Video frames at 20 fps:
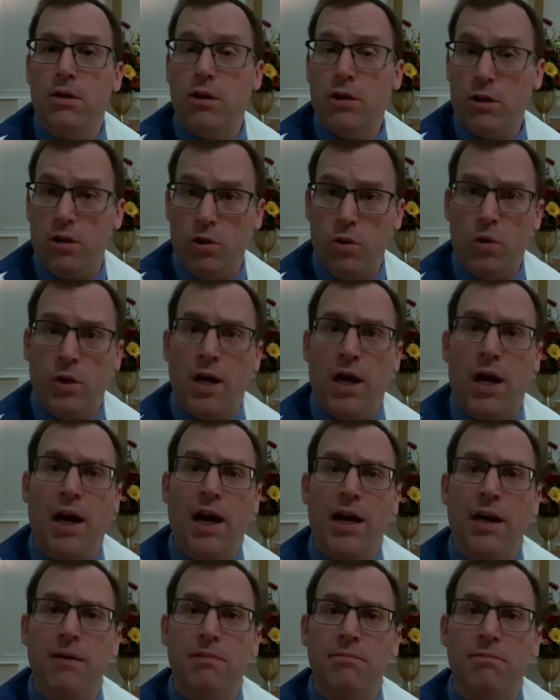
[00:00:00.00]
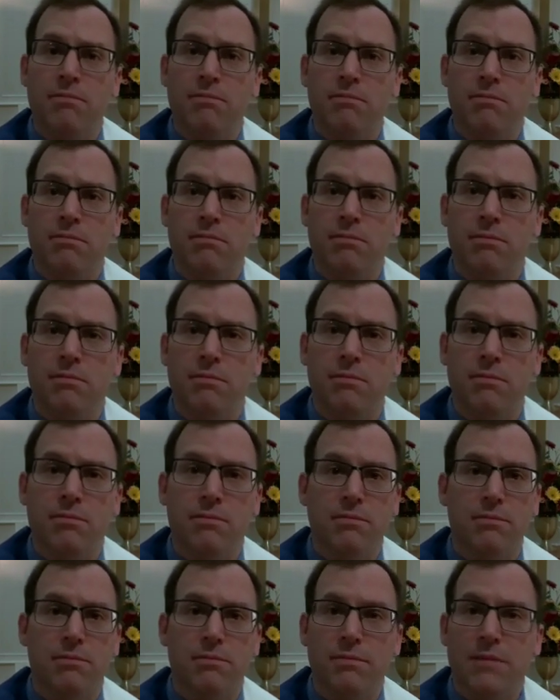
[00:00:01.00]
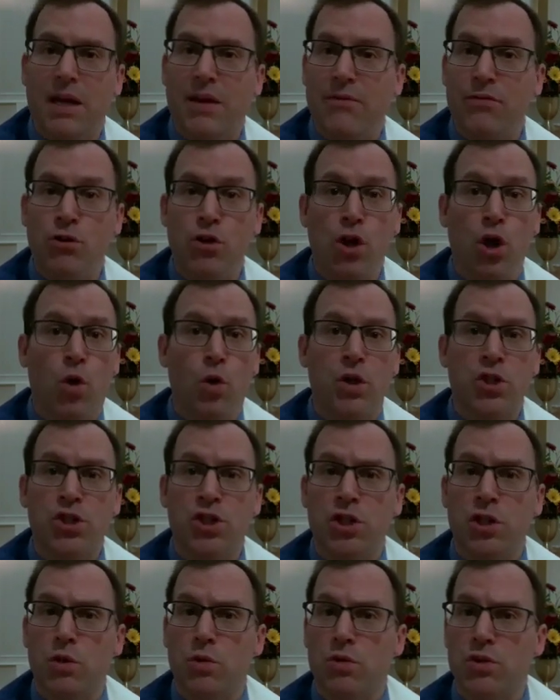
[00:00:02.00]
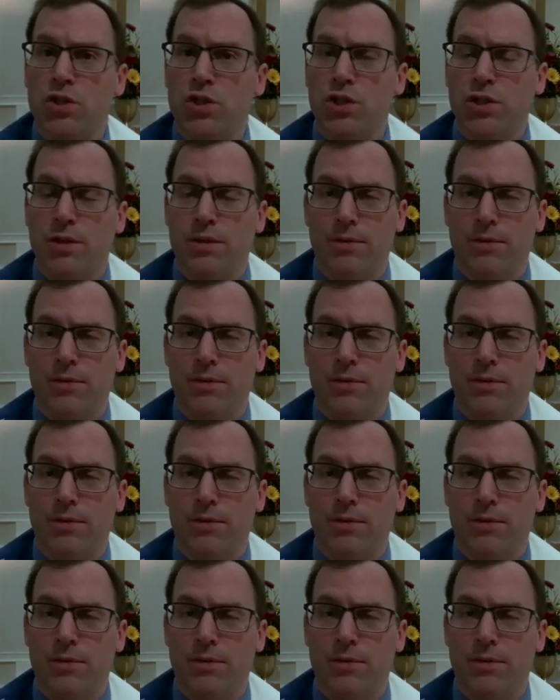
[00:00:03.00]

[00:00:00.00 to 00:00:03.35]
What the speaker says: you and I have no excuse.